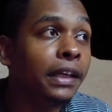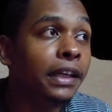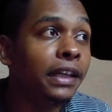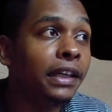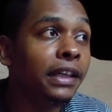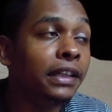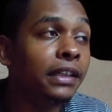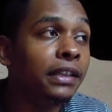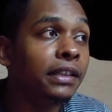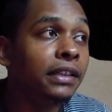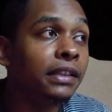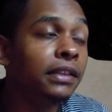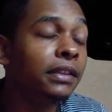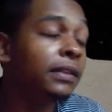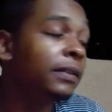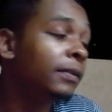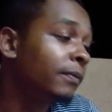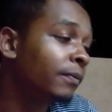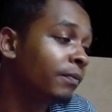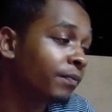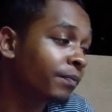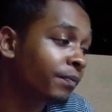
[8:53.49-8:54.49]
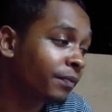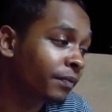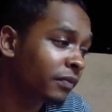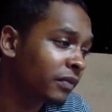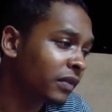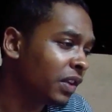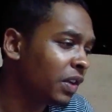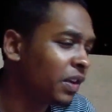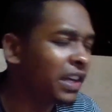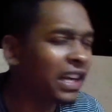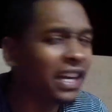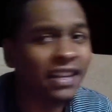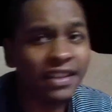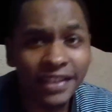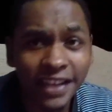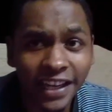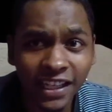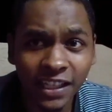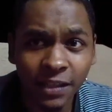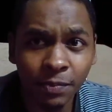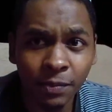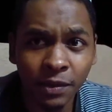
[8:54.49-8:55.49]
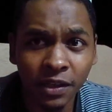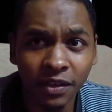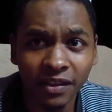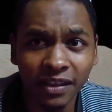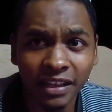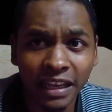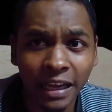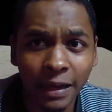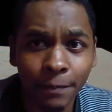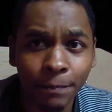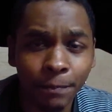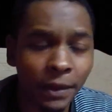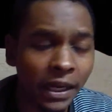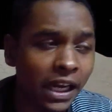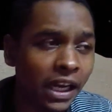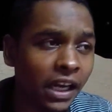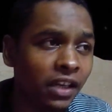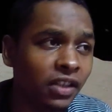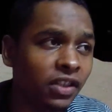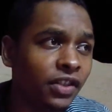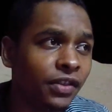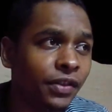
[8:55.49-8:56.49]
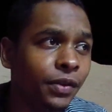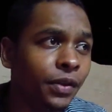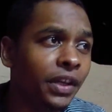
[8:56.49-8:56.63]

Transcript: And you can text me on that page.